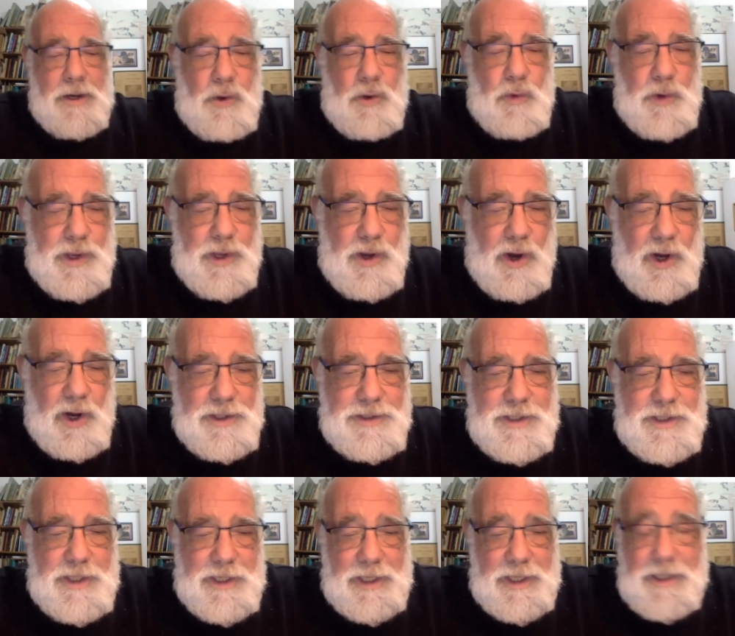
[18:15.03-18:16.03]
going on
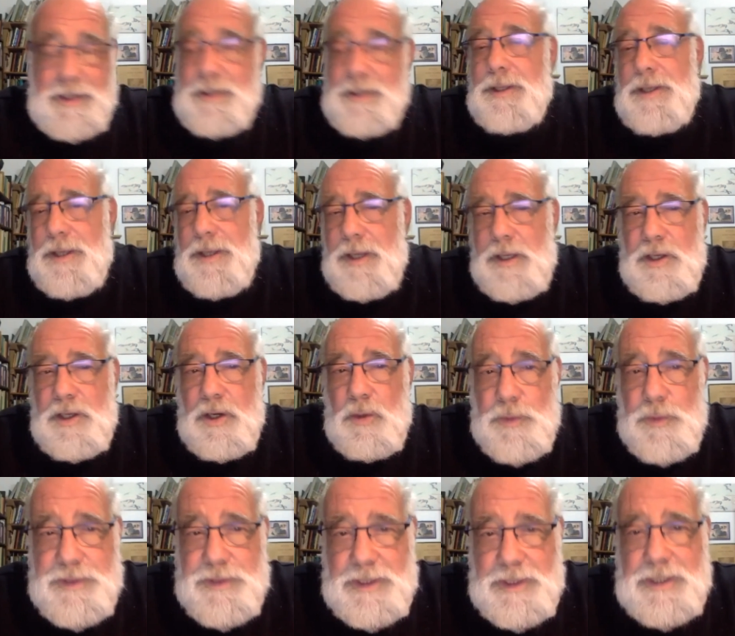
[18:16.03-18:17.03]
today, you know,
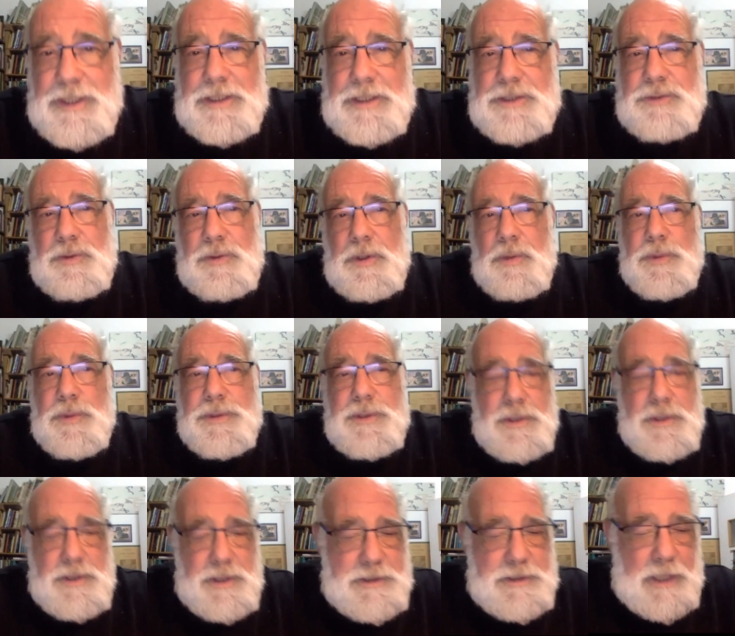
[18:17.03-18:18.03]
within Israel, with the
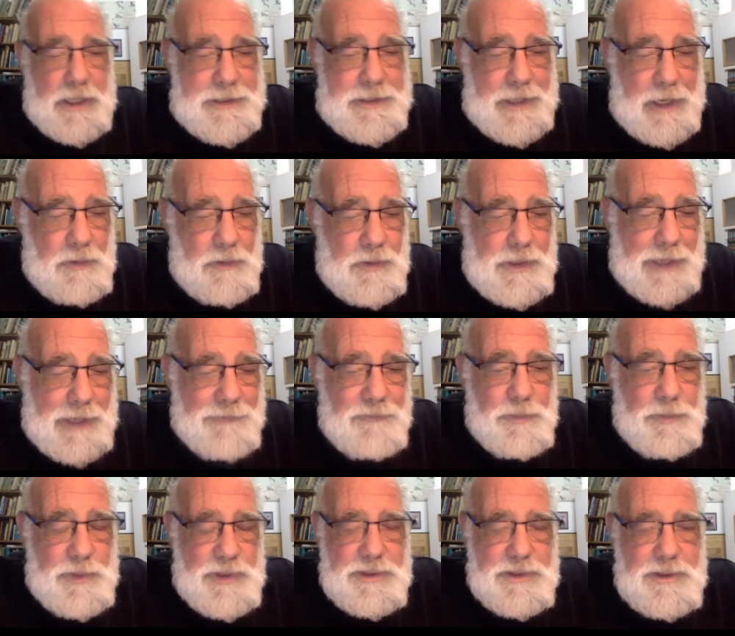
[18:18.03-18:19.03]
Netanyahu
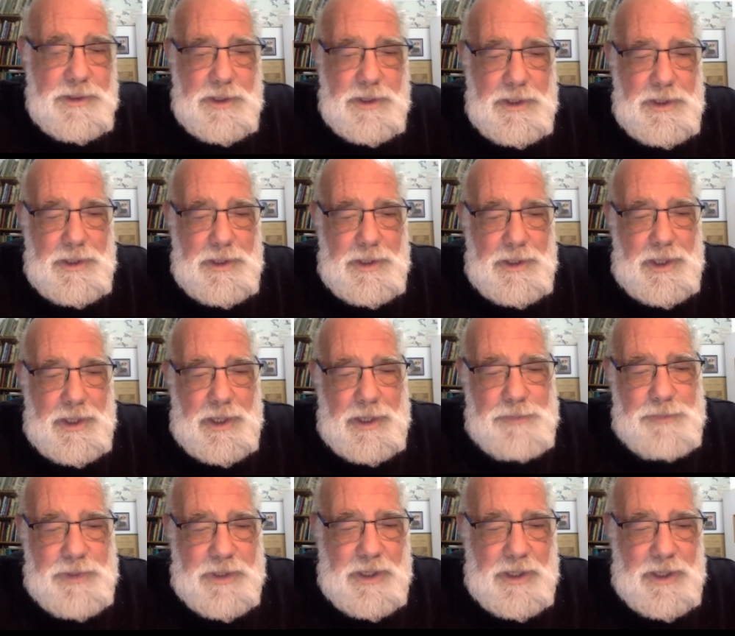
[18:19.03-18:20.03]
government,
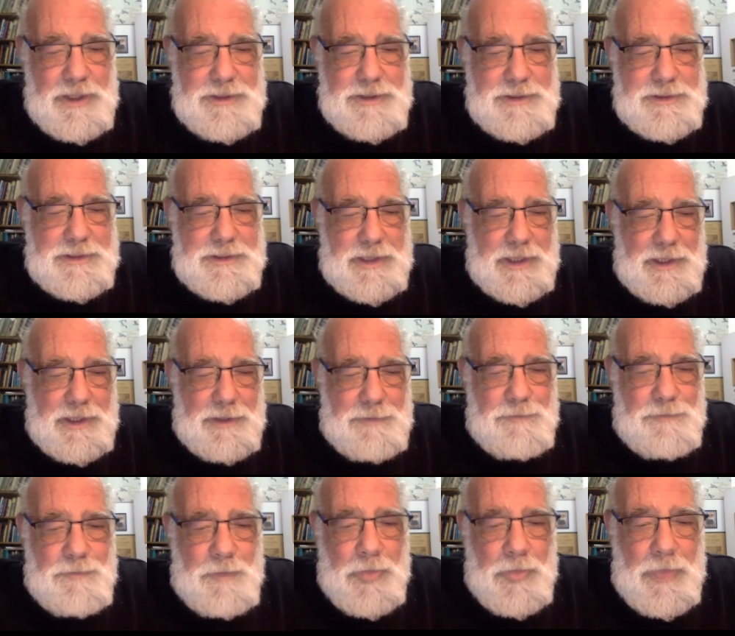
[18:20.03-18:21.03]
because,
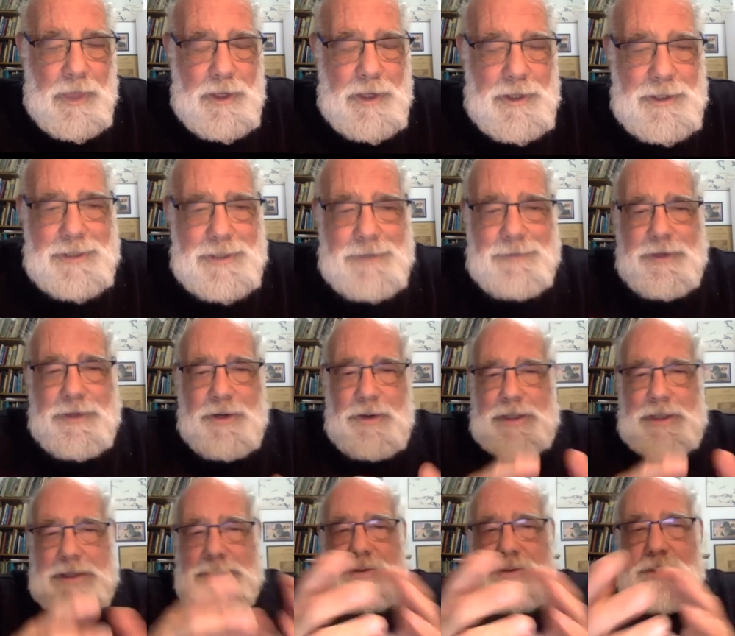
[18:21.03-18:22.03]
you know,
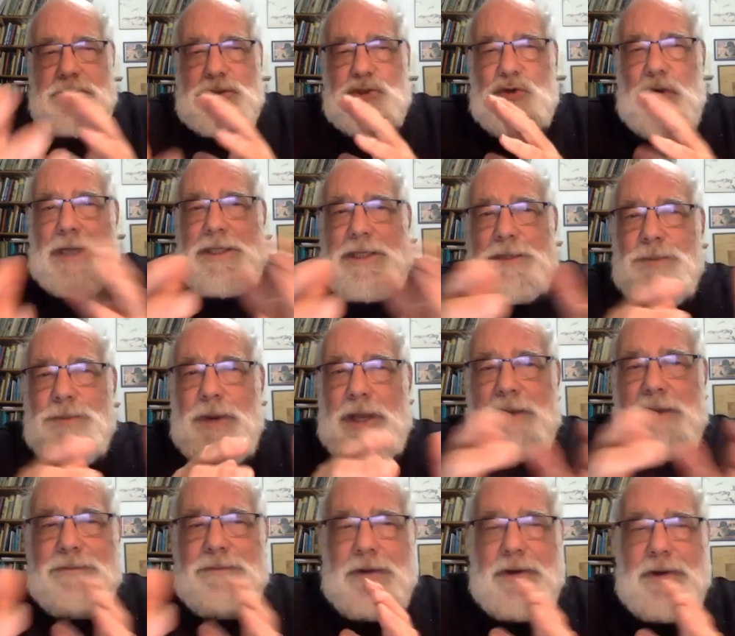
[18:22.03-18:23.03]
Israel's trying to play
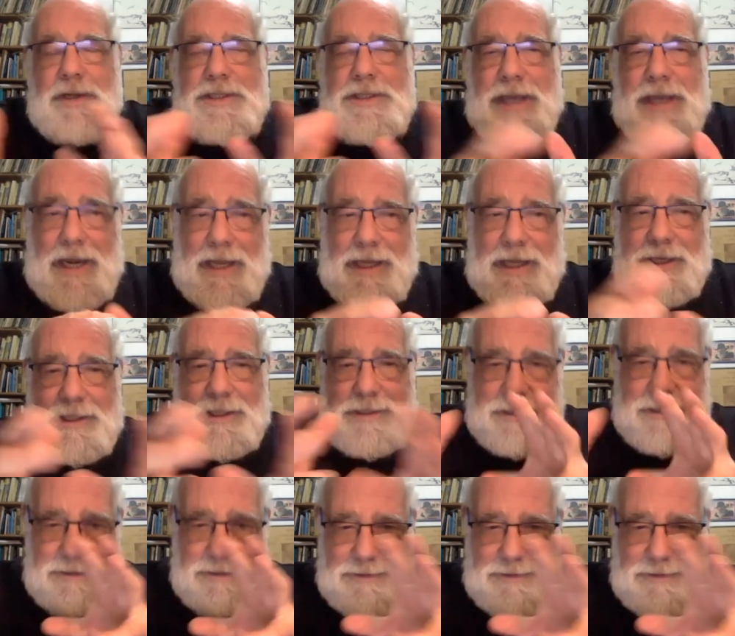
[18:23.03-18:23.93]
a very delicate